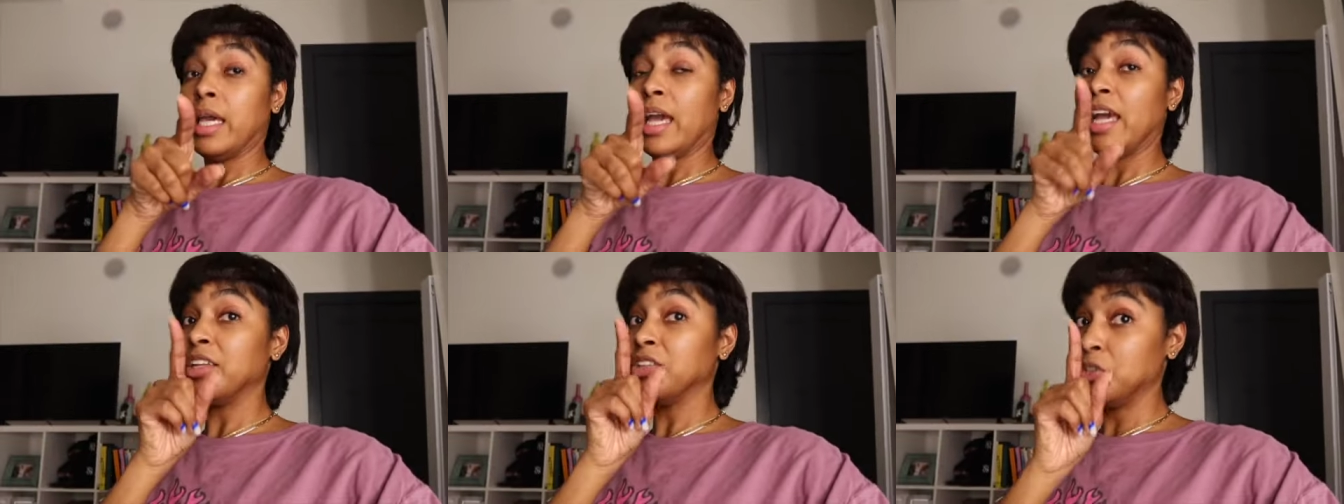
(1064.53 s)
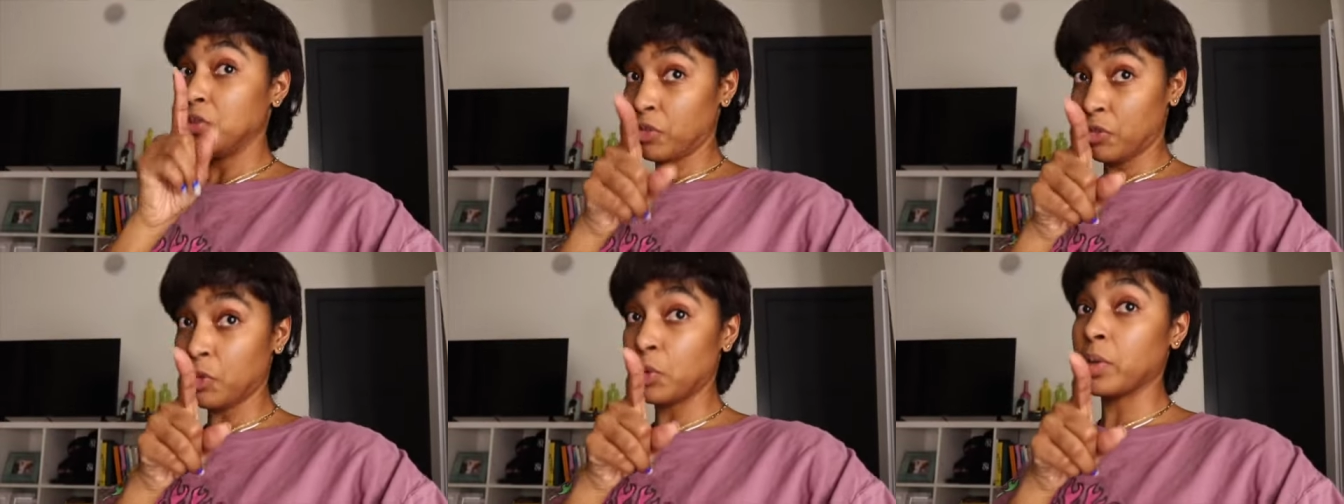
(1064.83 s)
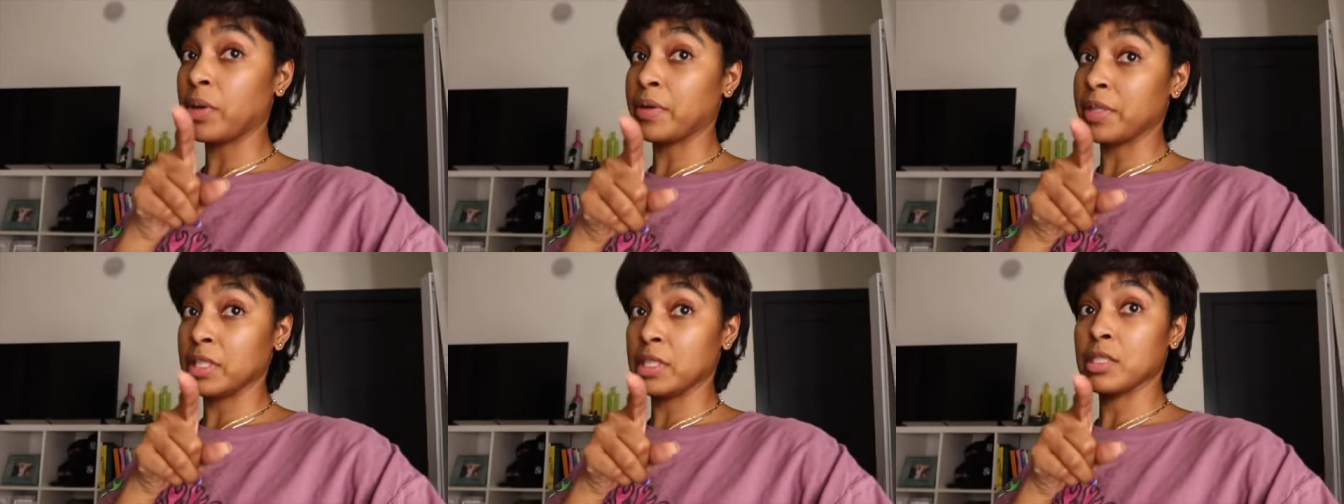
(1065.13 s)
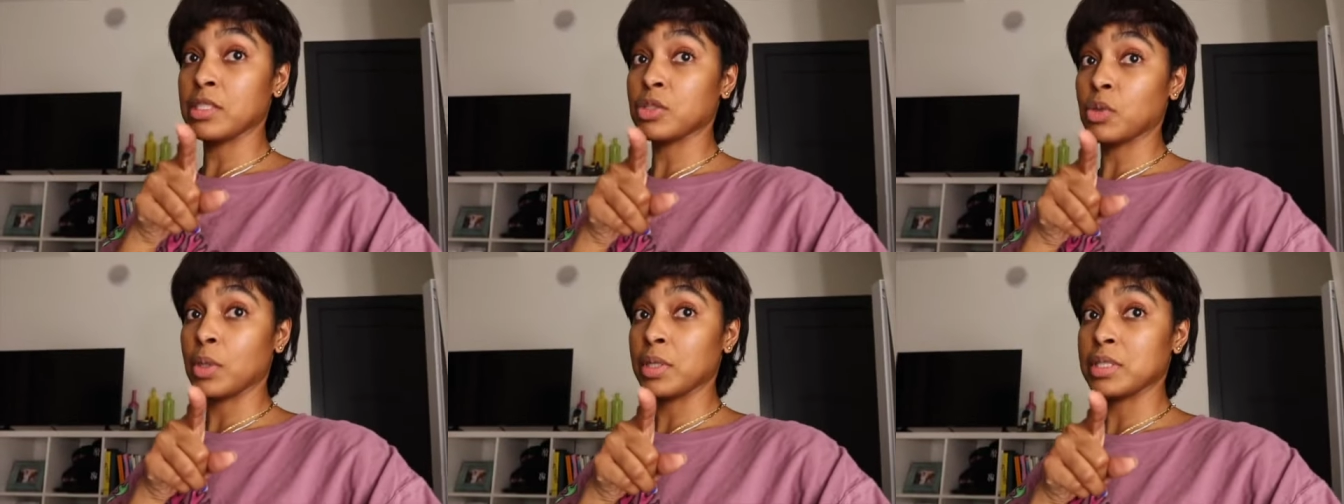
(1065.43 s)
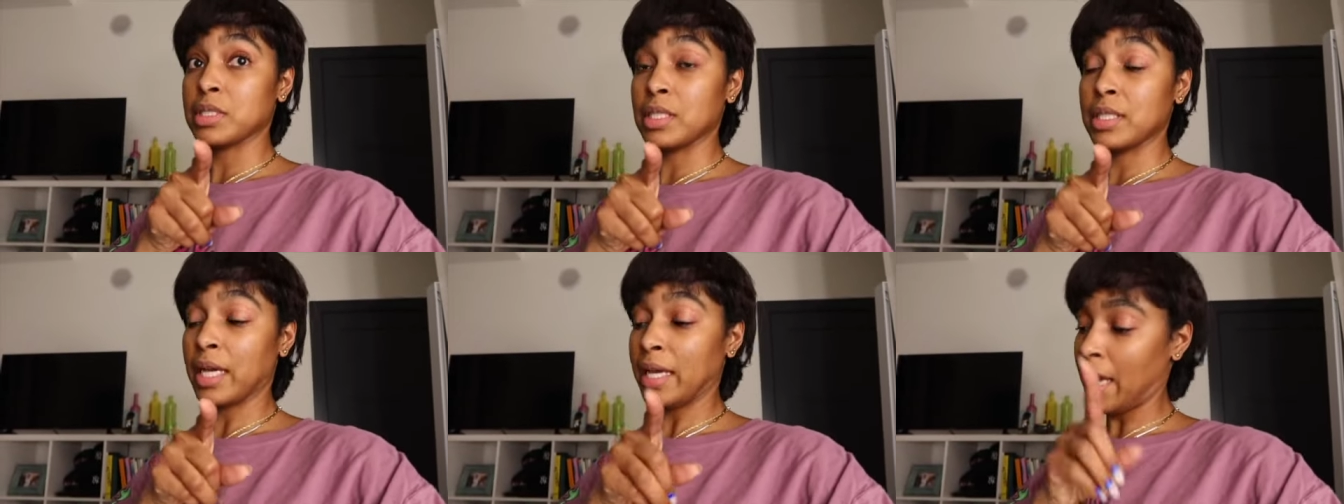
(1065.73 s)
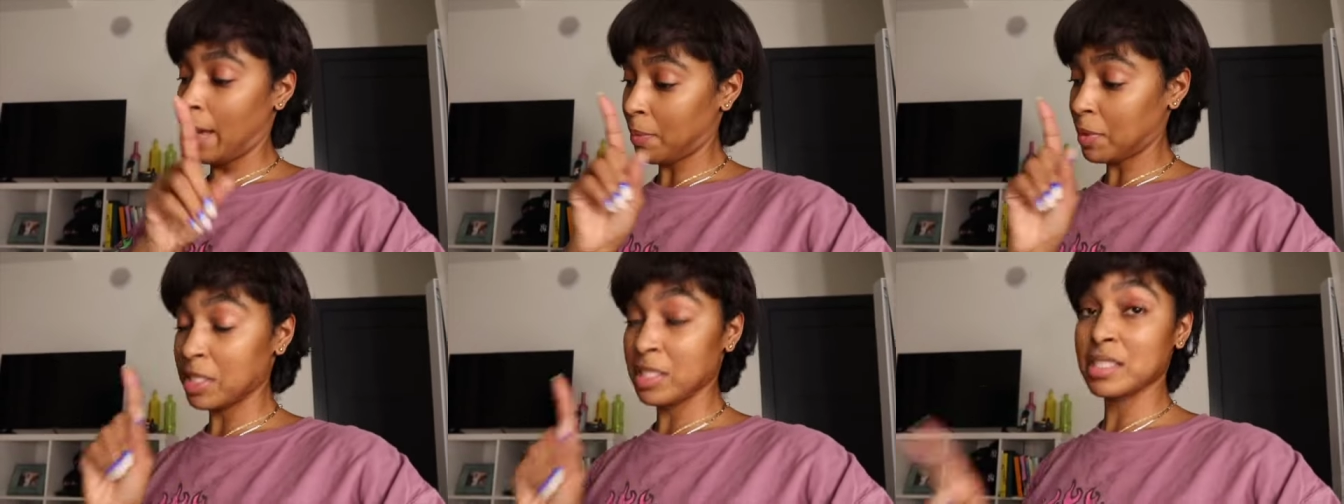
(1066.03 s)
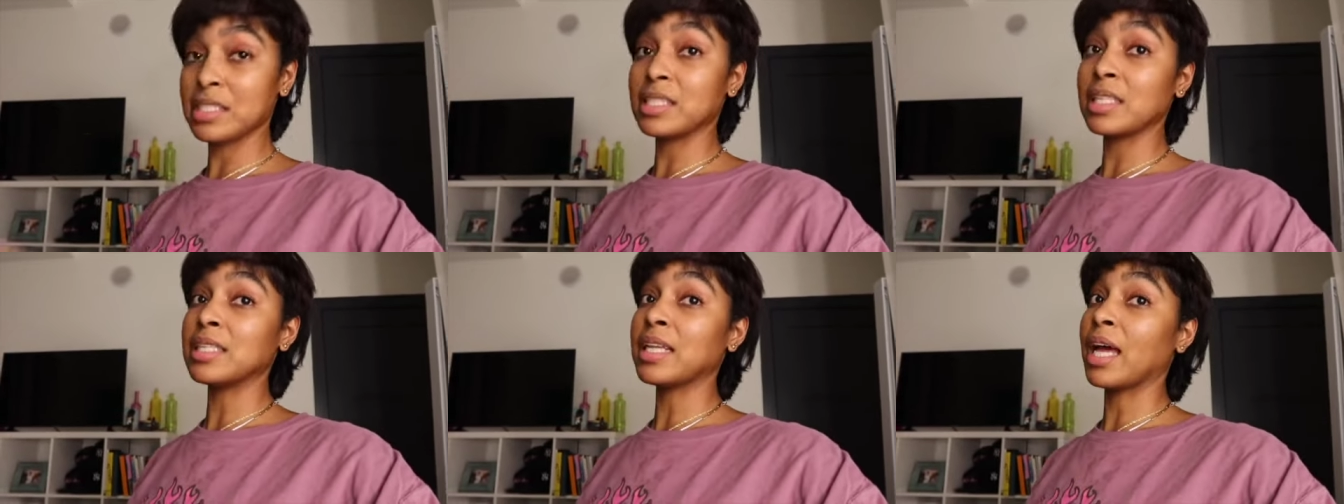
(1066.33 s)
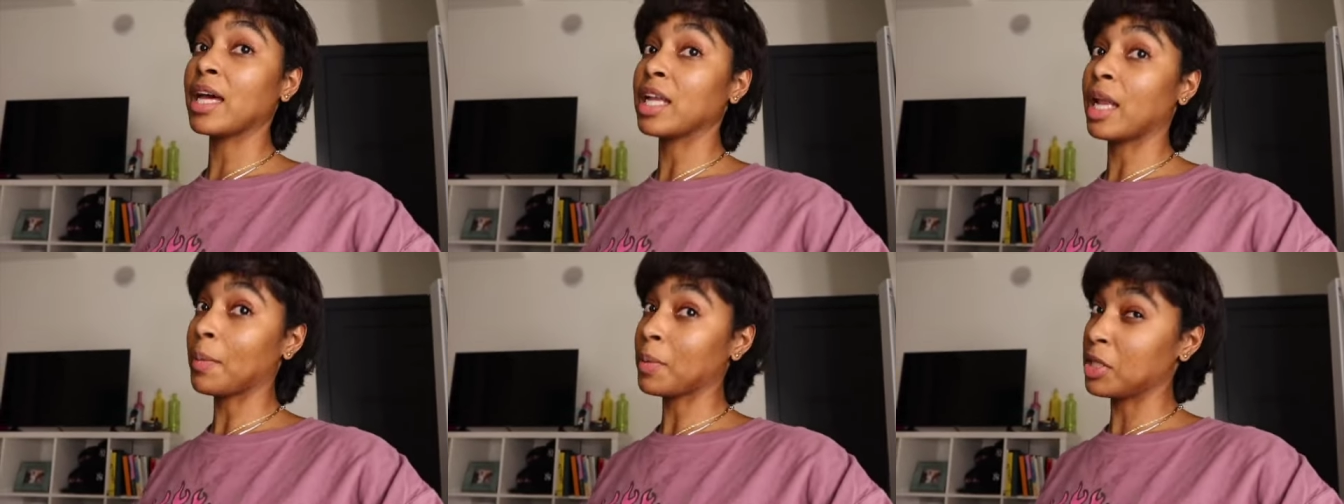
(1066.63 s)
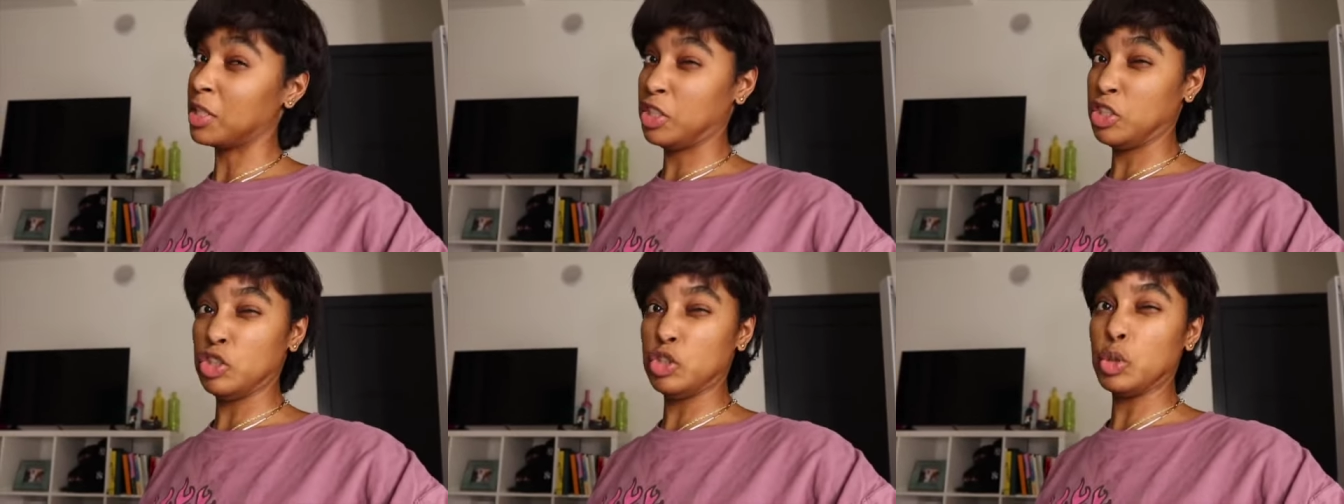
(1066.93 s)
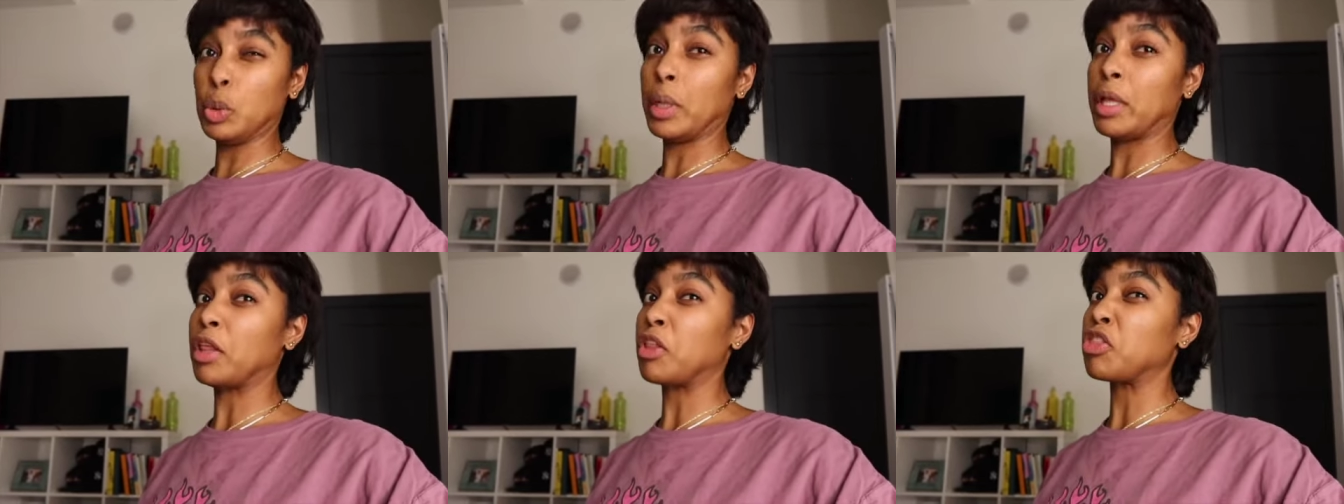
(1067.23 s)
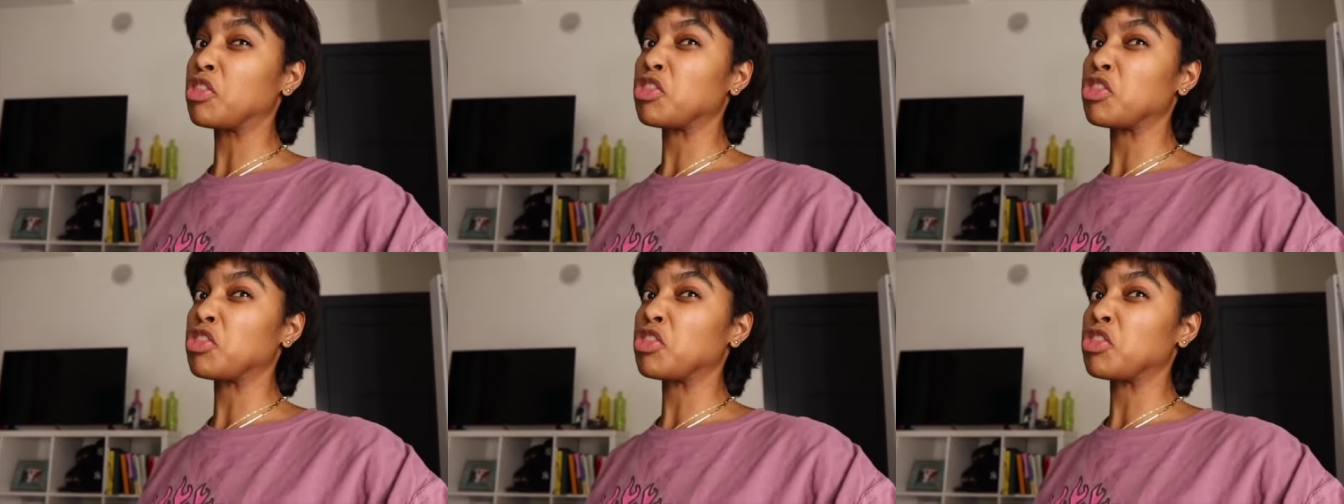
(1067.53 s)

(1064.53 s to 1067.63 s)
and Euphoria is on tonight. I'm going to sit down. I'm going to enjoy it